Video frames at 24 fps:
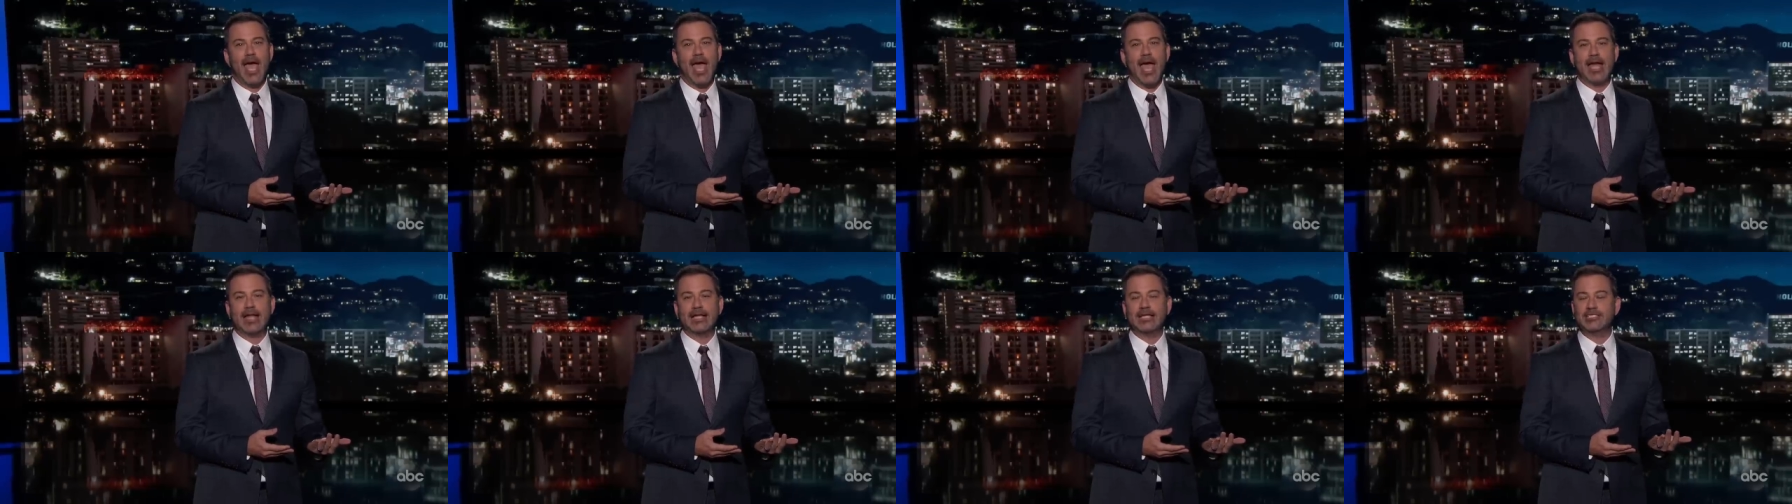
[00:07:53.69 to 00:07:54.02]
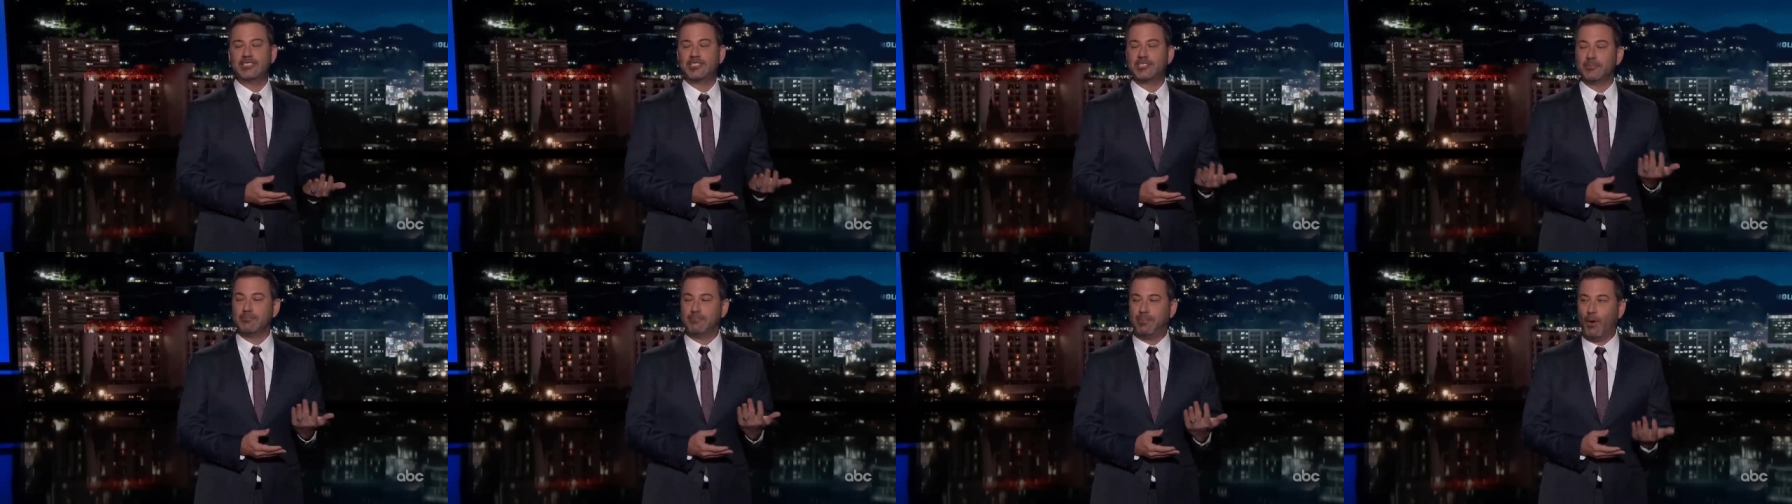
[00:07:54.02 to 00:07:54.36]
And
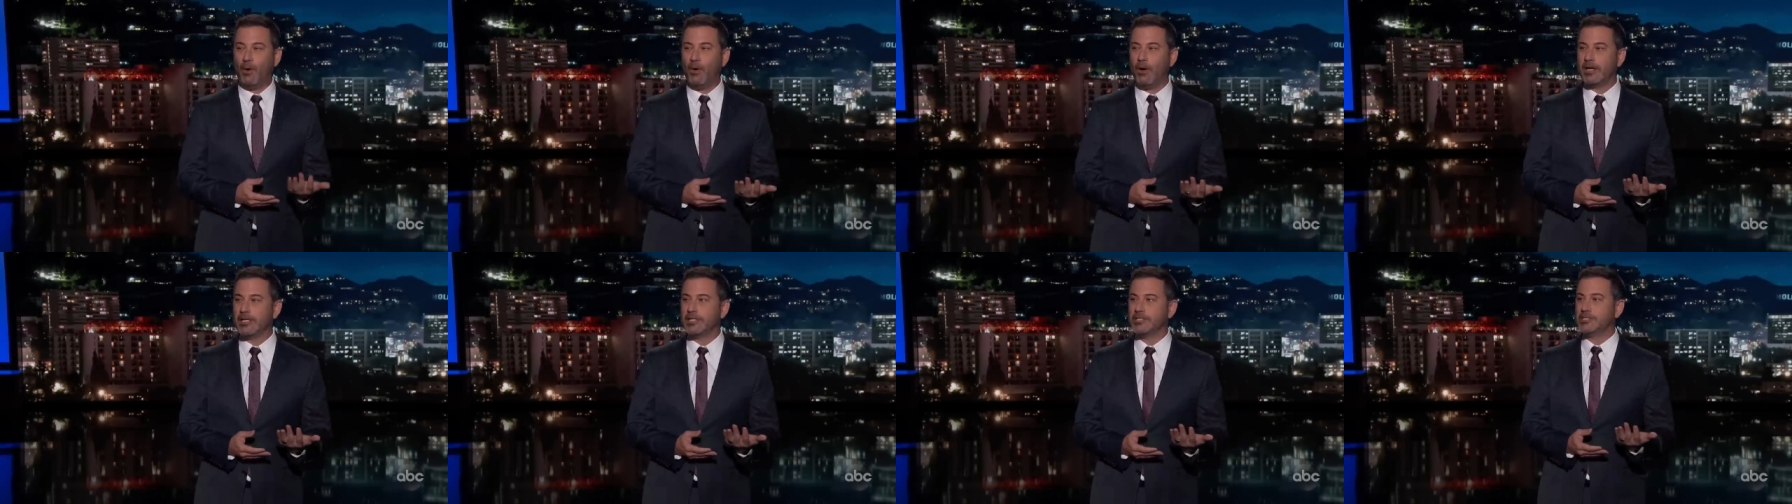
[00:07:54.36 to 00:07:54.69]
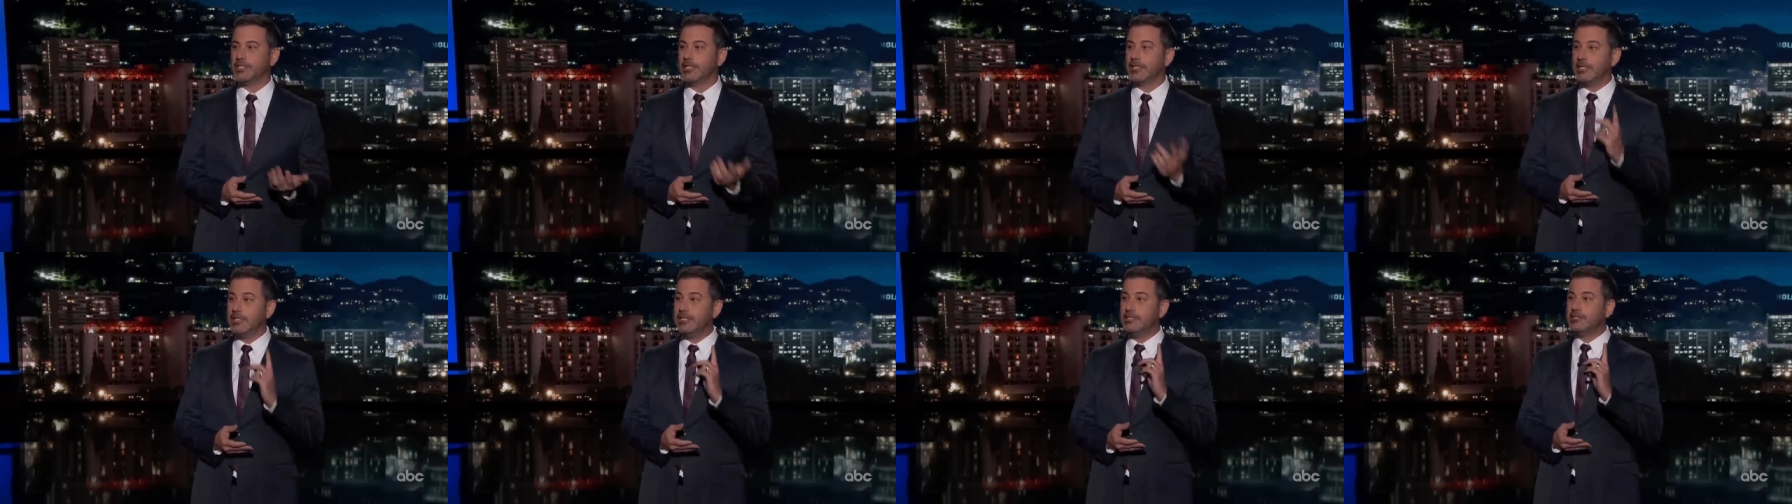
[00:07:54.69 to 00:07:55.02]
his
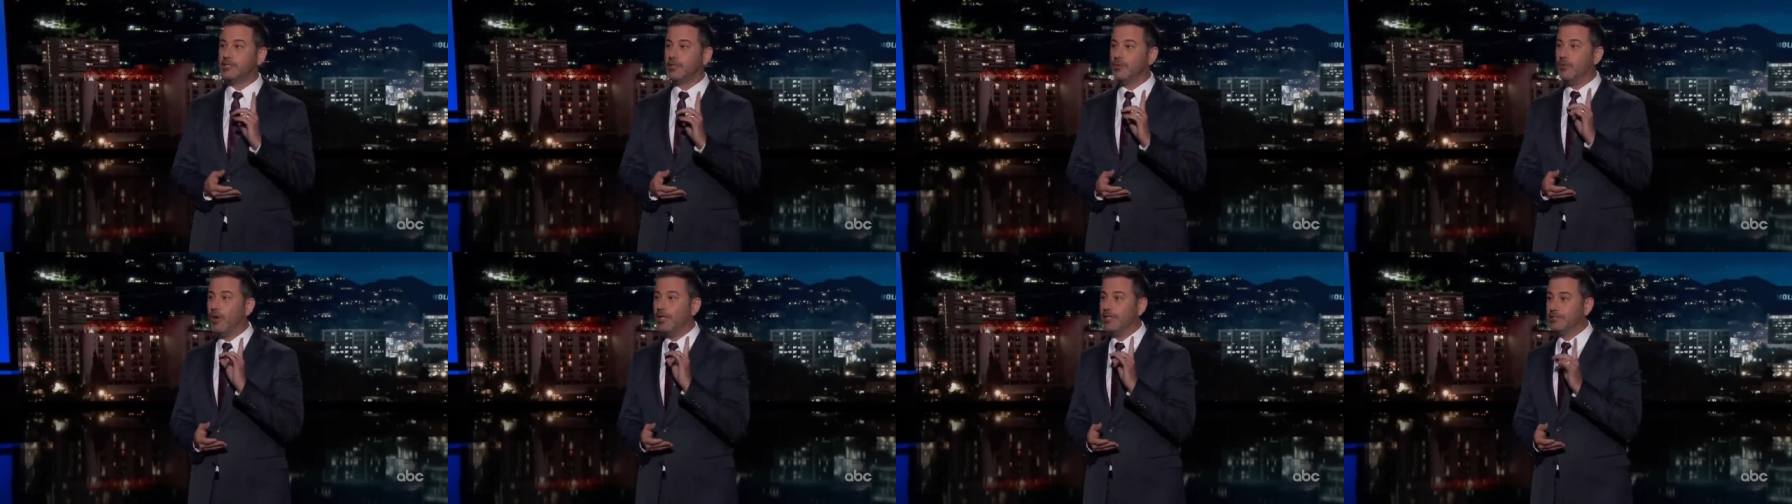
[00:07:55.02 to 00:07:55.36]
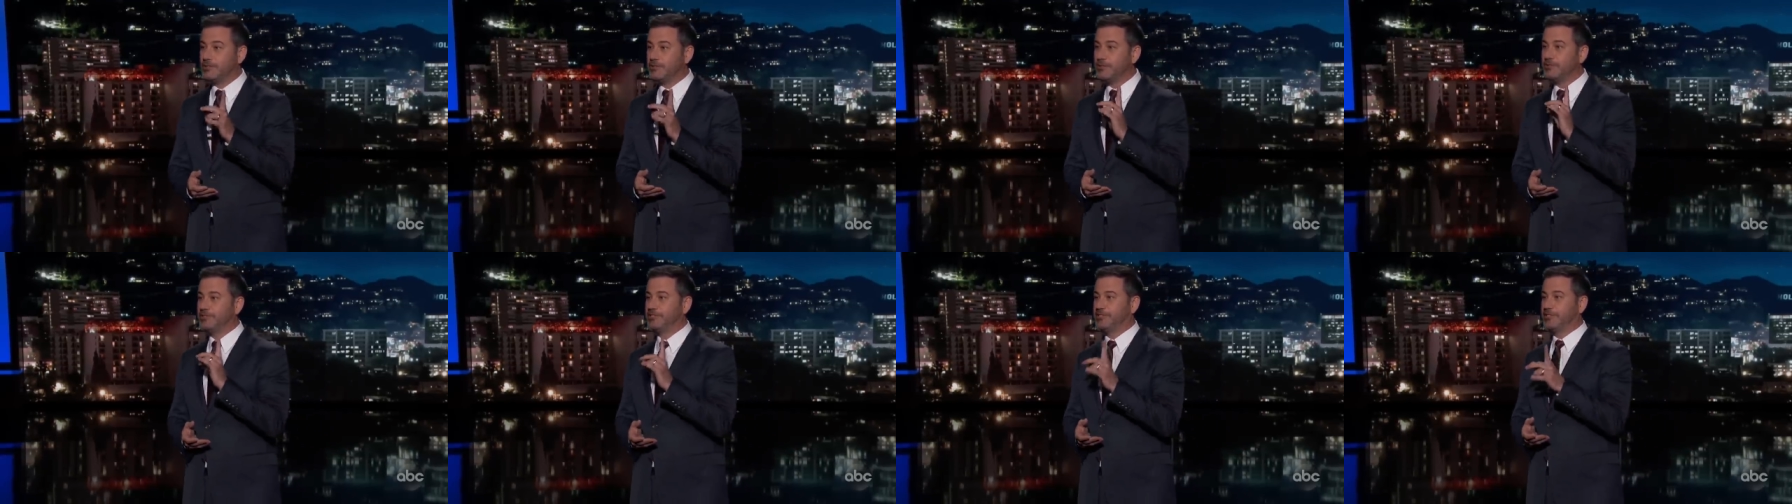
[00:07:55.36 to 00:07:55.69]
supporters, at least the
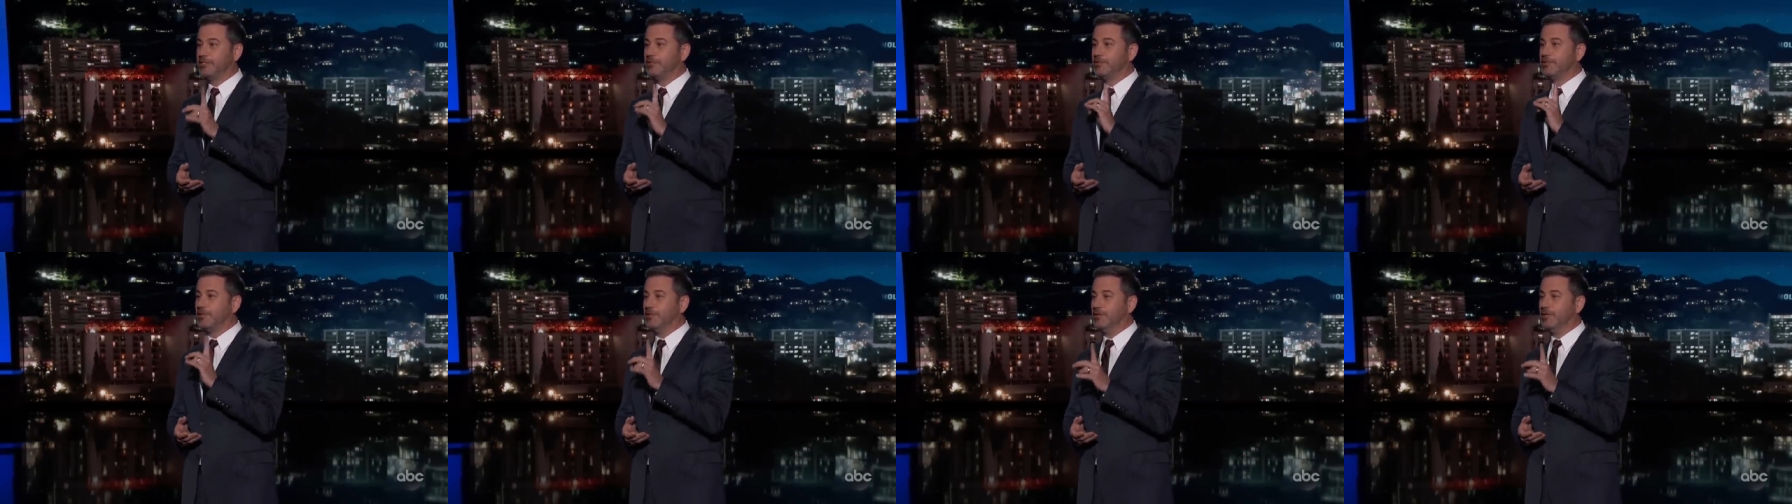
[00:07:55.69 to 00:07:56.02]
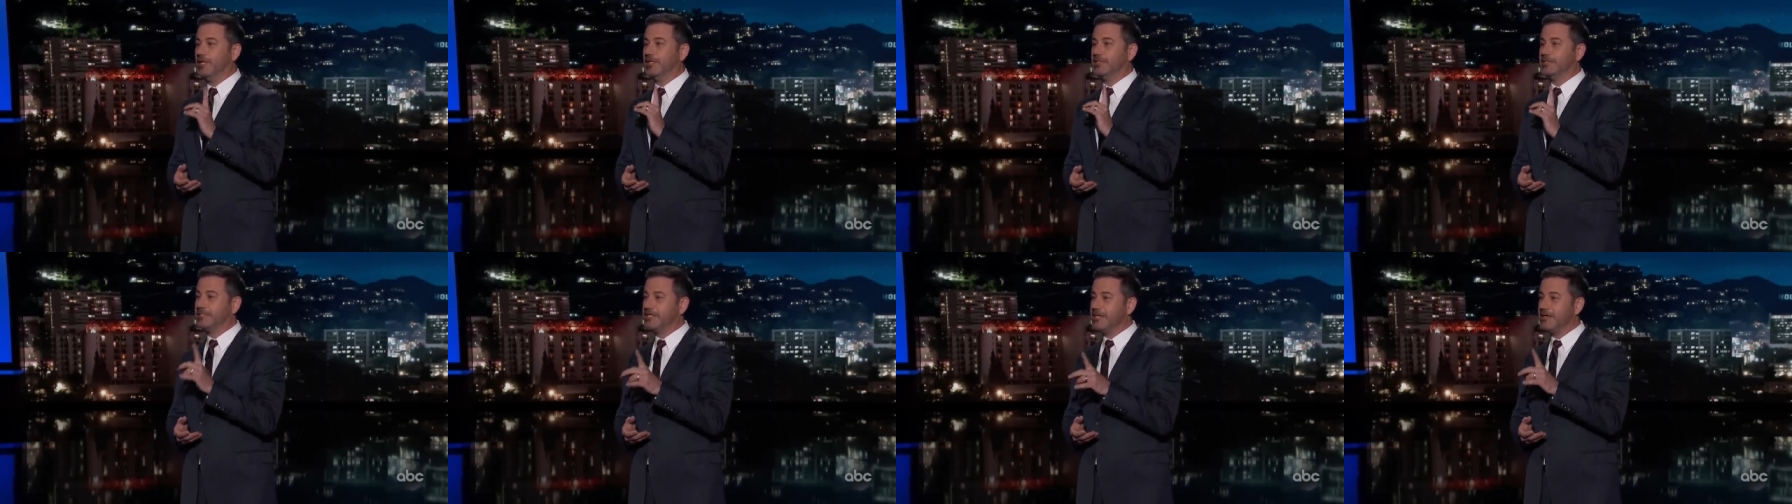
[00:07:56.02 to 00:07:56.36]
ones who'll still go
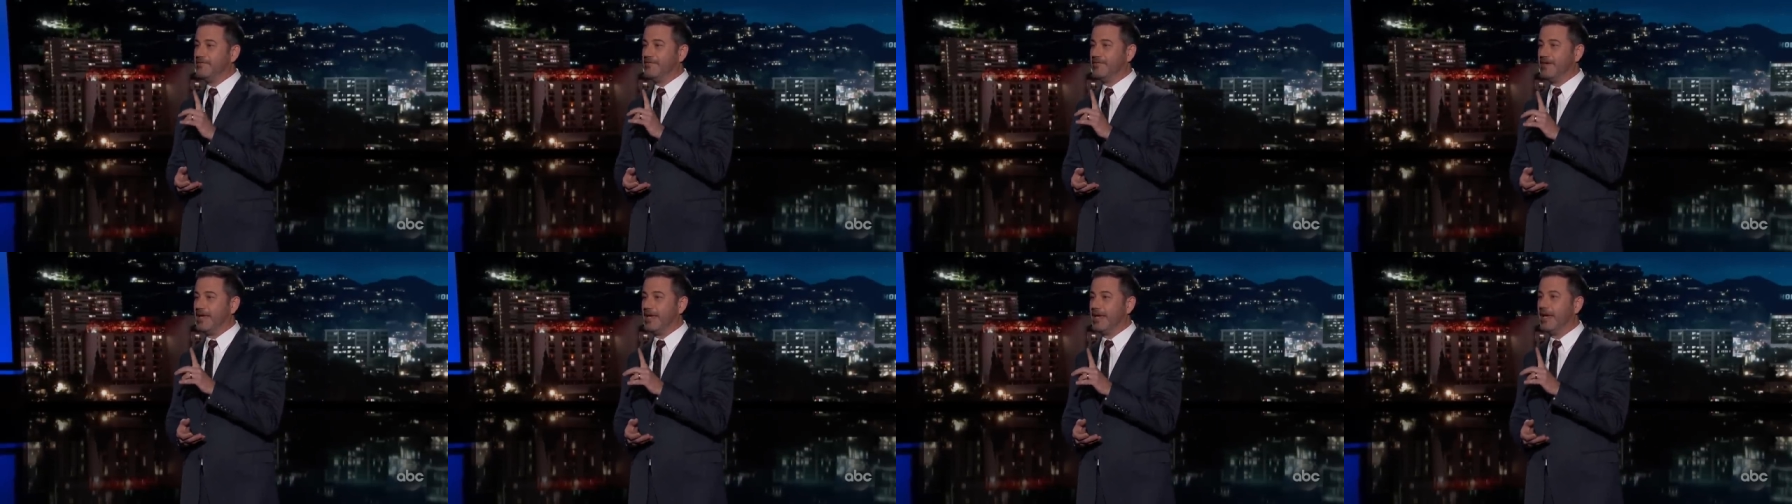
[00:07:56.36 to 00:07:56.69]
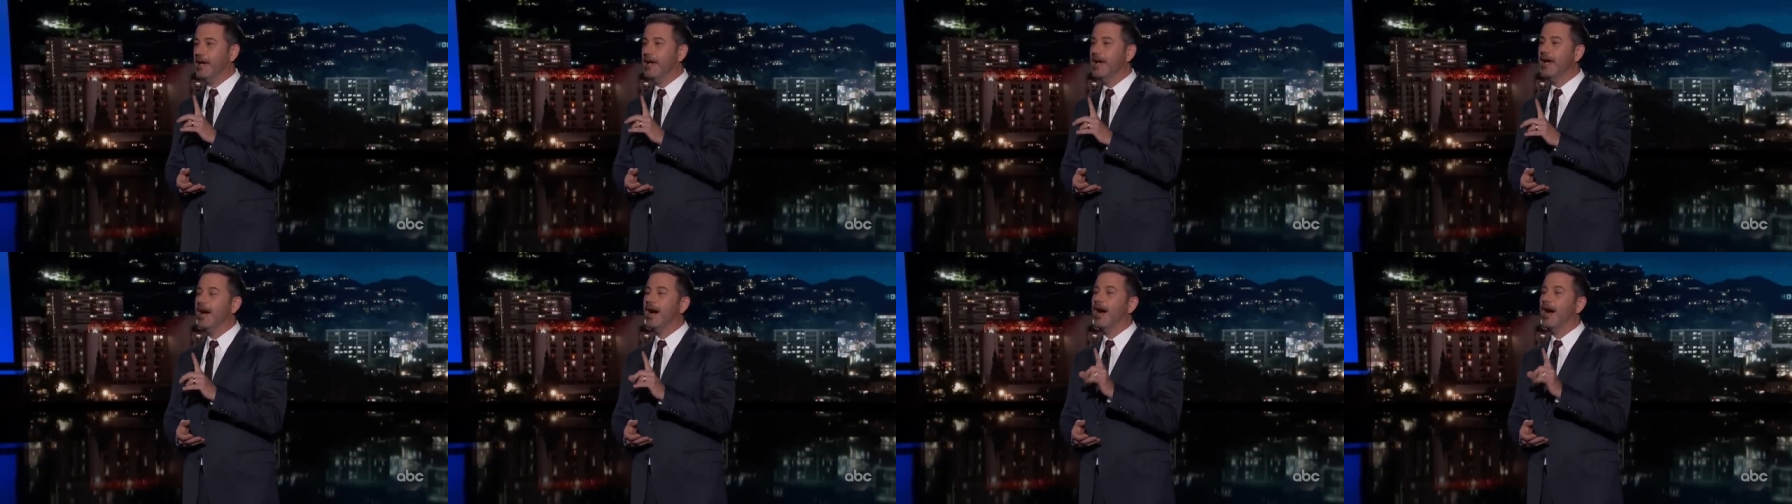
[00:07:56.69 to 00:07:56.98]
on TV,